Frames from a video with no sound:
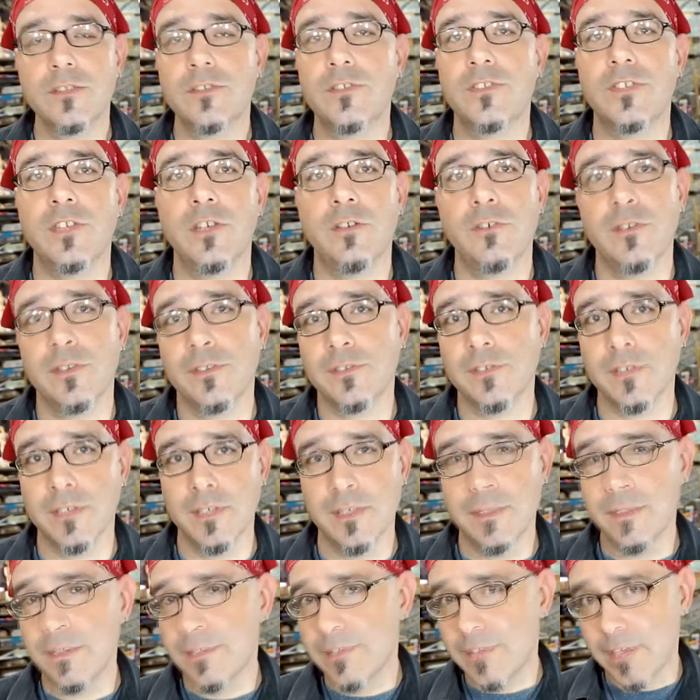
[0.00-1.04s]
seriously,
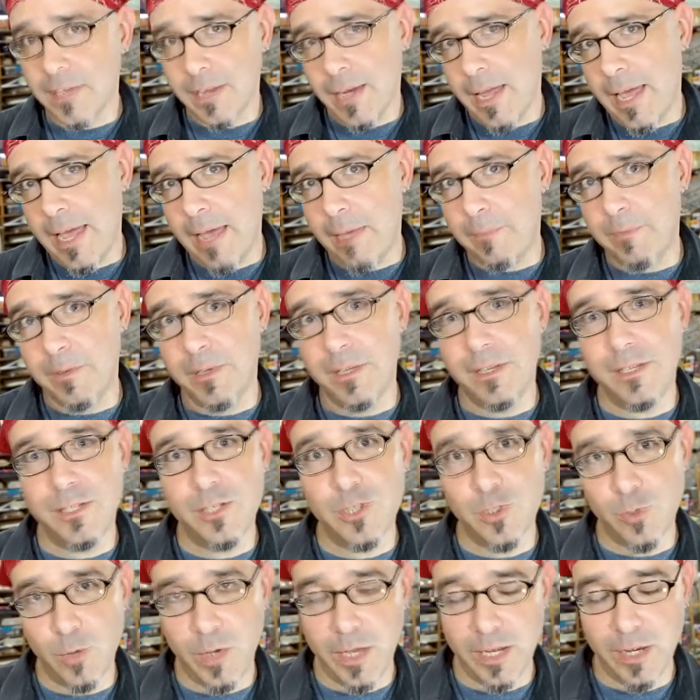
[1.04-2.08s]
this could happen
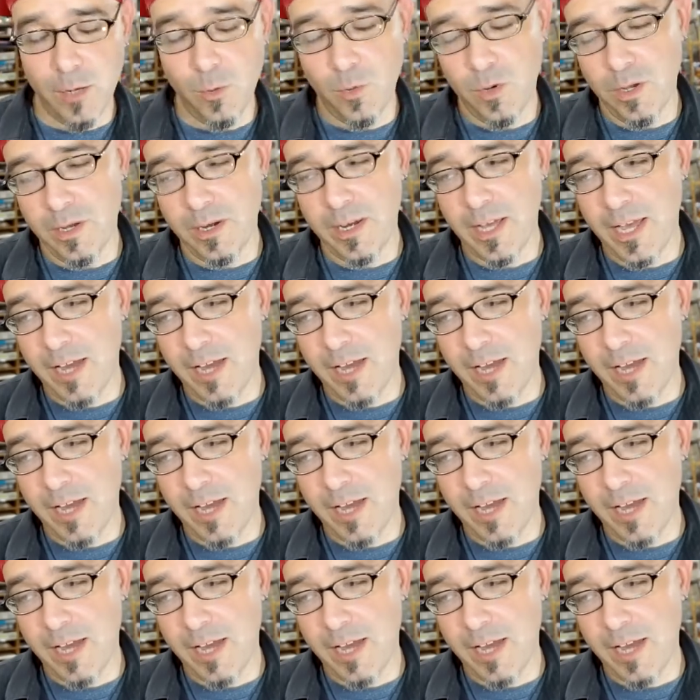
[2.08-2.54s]
to anyone.